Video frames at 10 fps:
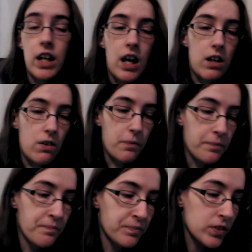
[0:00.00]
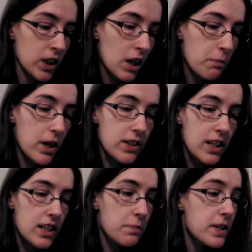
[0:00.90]
I don't know. But
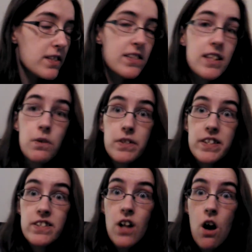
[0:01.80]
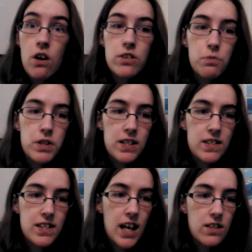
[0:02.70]
uh, the piece de resistance with
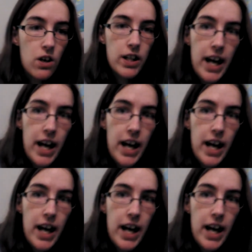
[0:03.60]
the sides all